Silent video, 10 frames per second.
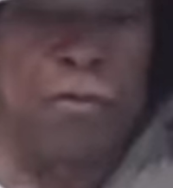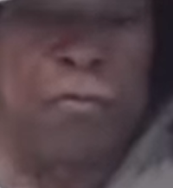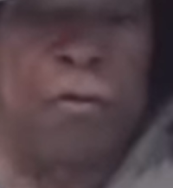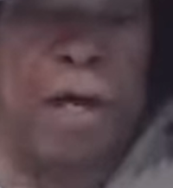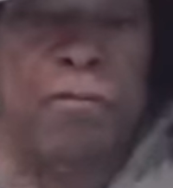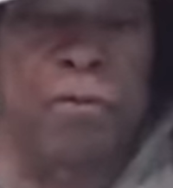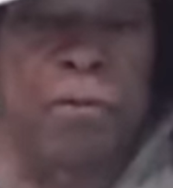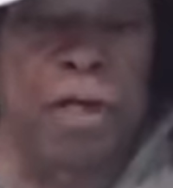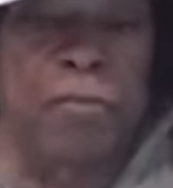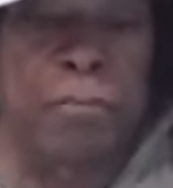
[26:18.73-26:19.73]
of de
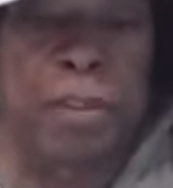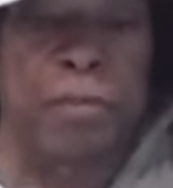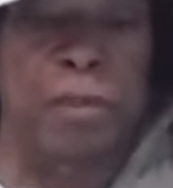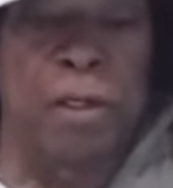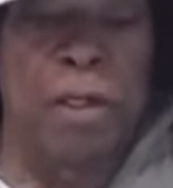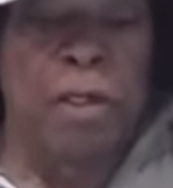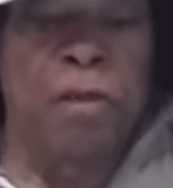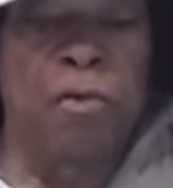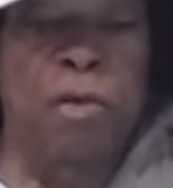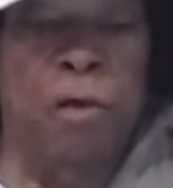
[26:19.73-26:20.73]
facto government
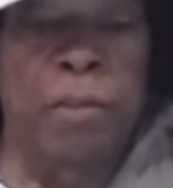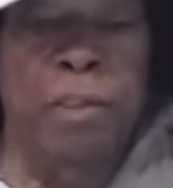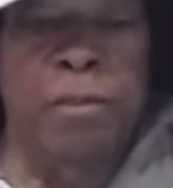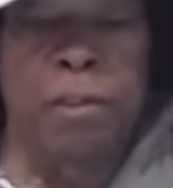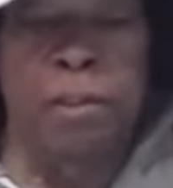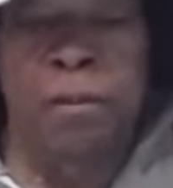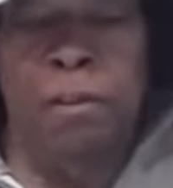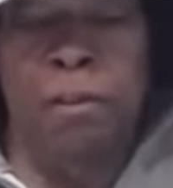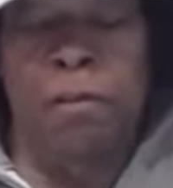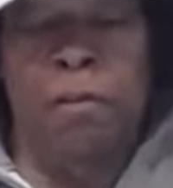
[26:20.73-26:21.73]
knowingly
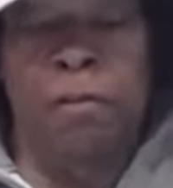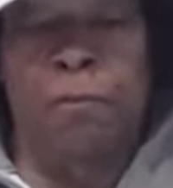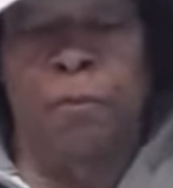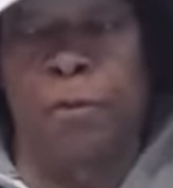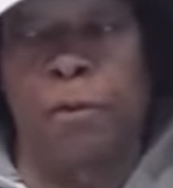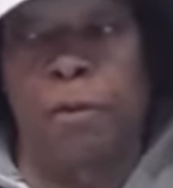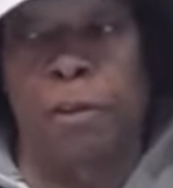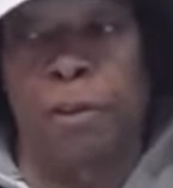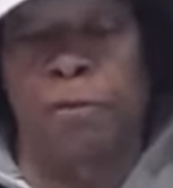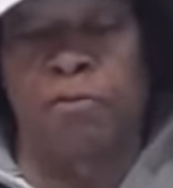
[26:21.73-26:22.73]

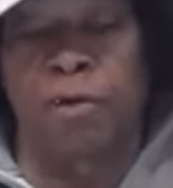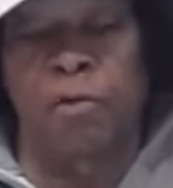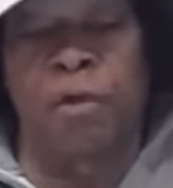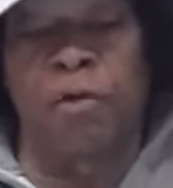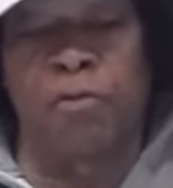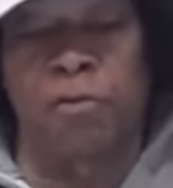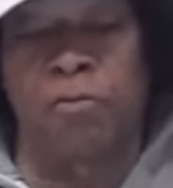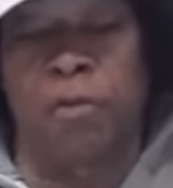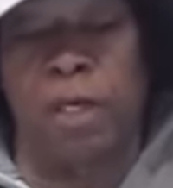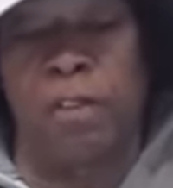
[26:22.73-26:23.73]
for
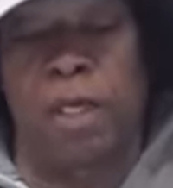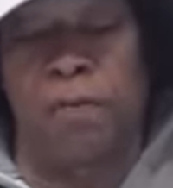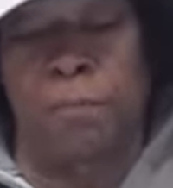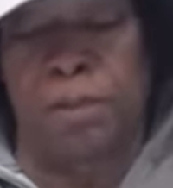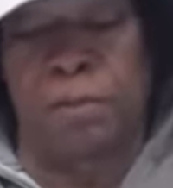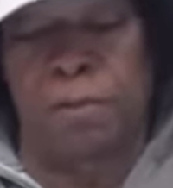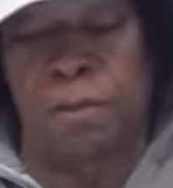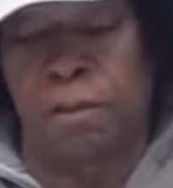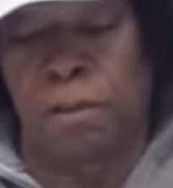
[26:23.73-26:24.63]
generations, and they've been